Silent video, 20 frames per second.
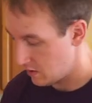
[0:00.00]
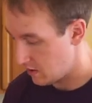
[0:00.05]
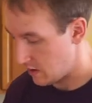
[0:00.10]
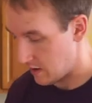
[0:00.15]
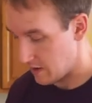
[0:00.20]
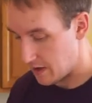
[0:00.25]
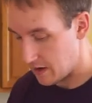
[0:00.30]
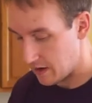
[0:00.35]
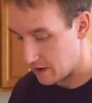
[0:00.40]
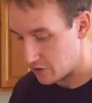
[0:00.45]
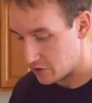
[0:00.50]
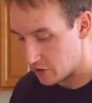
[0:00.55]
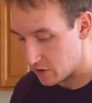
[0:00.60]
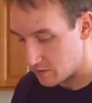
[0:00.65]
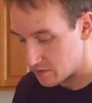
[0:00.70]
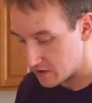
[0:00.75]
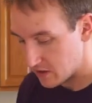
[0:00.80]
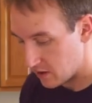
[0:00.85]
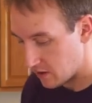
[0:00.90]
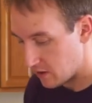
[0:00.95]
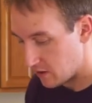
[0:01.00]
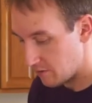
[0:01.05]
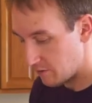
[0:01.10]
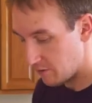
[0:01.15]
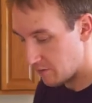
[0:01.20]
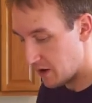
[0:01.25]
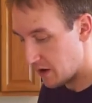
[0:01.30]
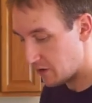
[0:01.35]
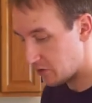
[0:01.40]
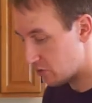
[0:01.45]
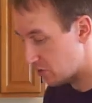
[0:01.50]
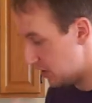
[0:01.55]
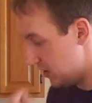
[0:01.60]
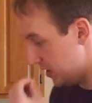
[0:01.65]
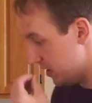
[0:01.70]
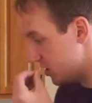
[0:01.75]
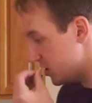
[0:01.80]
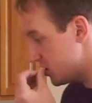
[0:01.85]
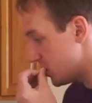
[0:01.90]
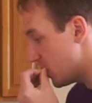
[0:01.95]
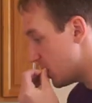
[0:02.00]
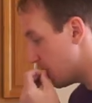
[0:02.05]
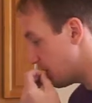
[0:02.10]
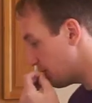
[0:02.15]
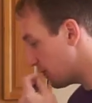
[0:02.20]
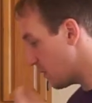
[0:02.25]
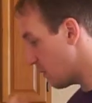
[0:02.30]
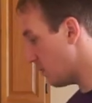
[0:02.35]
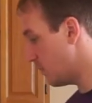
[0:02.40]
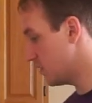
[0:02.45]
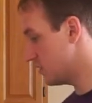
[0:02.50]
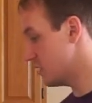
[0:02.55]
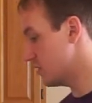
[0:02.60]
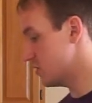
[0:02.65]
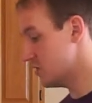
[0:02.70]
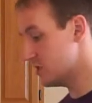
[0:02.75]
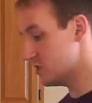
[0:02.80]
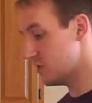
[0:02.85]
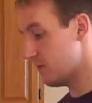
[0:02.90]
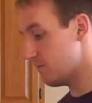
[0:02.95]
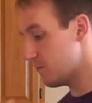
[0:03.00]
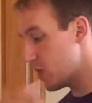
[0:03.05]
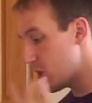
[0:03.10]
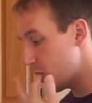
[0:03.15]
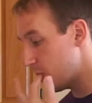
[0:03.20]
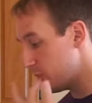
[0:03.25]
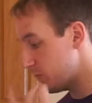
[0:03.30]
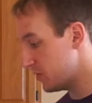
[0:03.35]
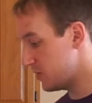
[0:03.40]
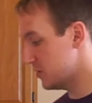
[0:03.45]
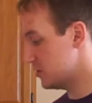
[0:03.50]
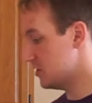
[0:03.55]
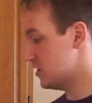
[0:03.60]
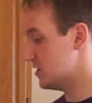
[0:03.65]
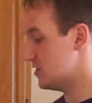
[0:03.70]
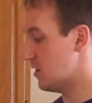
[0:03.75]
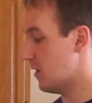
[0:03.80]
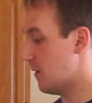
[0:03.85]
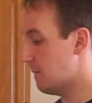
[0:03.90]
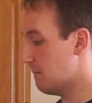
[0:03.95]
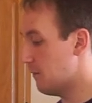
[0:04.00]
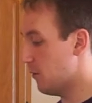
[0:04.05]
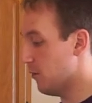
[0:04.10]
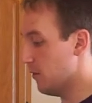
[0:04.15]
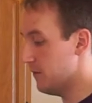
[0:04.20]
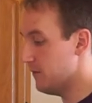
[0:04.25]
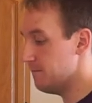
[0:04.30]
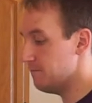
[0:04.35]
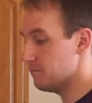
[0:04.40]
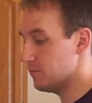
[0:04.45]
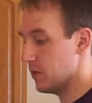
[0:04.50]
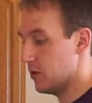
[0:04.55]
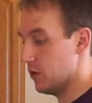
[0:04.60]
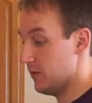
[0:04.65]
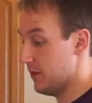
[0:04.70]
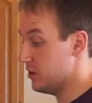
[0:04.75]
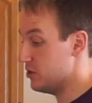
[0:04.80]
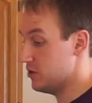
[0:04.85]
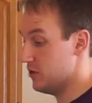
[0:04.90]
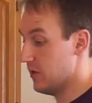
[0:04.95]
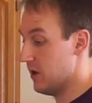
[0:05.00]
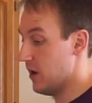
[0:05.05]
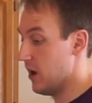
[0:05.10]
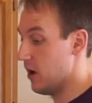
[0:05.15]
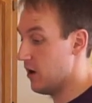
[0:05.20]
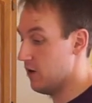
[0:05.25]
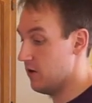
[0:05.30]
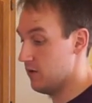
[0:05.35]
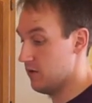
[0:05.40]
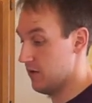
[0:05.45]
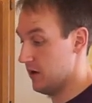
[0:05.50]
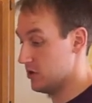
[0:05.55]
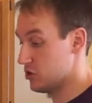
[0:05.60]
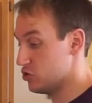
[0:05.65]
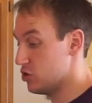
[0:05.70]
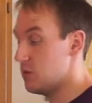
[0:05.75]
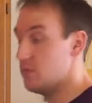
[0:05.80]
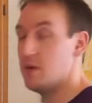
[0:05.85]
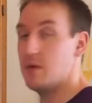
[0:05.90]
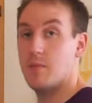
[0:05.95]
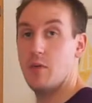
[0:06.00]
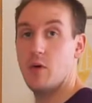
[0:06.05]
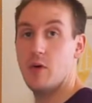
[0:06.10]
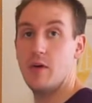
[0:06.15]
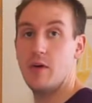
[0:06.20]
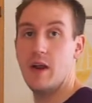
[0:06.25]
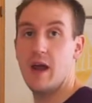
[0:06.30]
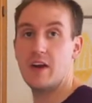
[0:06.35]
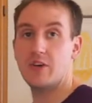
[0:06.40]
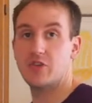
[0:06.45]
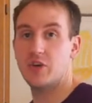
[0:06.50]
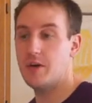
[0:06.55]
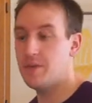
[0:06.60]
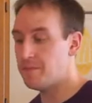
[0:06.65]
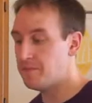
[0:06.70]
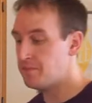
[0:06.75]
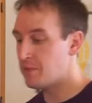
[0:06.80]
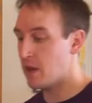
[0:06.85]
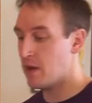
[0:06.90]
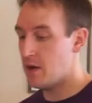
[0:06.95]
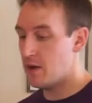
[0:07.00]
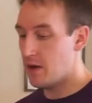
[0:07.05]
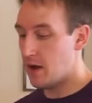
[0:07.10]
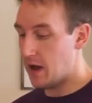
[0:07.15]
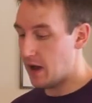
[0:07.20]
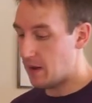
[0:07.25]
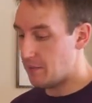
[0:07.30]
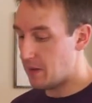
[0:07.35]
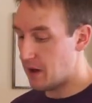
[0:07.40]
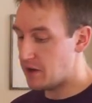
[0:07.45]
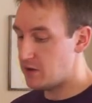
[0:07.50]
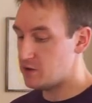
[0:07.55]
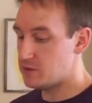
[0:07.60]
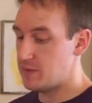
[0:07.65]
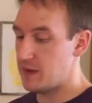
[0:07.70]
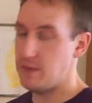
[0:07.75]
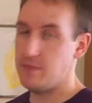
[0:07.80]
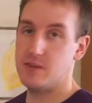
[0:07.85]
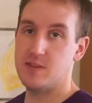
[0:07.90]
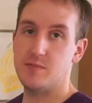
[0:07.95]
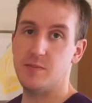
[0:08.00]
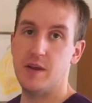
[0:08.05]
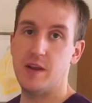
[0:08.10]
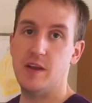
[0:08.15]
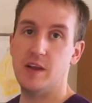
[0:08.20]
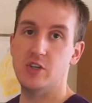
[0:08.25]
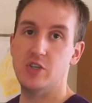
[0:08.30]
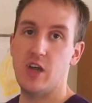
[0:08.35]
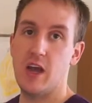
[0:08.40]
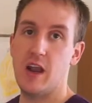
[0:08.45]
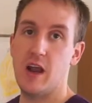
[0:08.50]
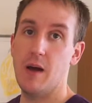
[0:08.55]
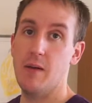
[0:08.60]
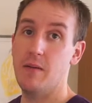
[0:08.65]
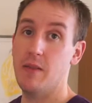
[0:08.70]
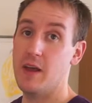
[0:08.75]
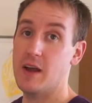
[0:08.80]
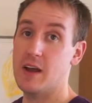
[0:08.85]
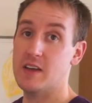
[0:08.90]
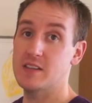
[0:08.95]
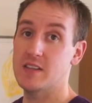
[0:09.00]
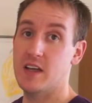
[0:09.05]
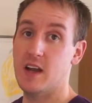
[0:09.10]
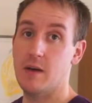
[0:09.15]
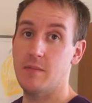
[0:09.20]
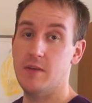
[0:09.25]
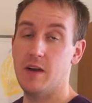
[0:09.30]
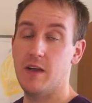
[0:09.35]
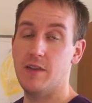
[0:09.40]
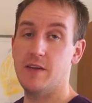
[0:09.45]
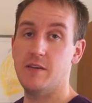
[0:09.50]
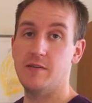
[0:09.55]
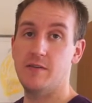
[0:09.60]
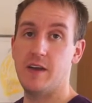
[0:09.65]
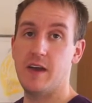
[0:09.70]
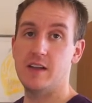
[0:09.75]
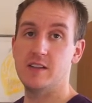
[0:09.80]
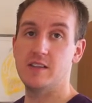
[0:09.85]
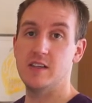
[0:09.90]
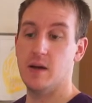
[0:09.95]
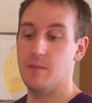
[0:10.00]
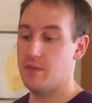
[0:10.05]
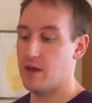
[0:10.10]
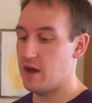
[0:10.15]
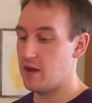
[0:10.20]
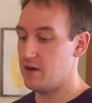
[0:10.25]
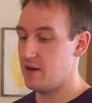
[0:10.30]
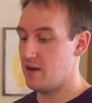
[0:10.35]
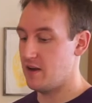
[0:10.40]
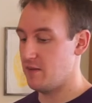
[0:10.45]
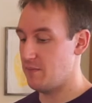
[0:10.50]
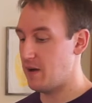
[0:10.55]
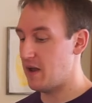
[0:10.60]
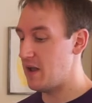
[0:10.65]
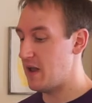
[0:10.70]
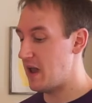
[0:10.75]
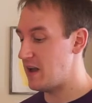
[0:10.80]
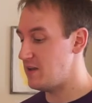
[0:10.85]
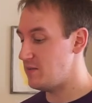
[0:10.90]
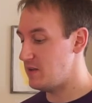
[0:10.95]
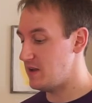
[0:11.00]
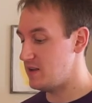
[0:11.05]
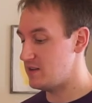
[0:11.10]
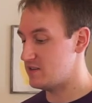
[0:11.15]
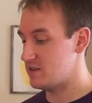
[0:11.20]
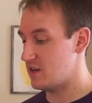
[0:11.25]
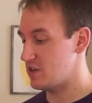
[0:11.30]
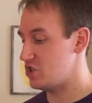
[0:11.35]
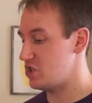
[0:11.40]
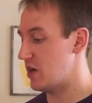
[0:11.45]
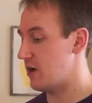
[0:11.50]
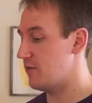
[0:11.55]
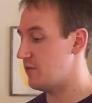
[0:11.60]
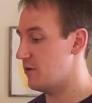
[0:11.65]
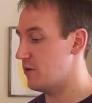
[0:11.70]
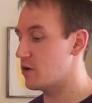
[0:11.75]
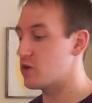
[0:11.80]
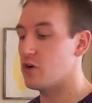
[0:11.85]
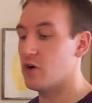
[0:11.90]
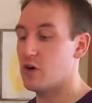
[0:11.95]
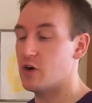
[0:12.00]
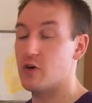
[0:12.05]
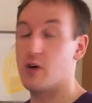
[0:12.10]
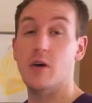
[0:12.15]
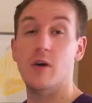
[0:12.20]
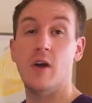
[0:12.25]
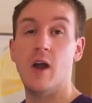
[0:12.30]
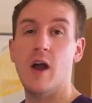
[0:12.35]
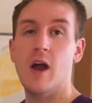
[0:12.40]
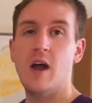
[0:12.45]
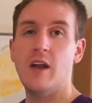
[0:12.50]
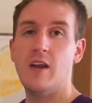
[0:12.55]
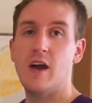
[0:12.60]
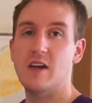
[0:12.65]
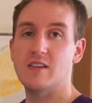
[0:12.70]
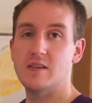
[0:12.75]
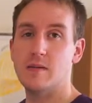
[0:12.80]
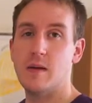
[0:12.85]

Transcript: And then in terms of my greens, which are just are important, or they are extremely important actually. I use baby spinach, and I'm nothing fancy. I'm not by any means a chef or a cook, or not.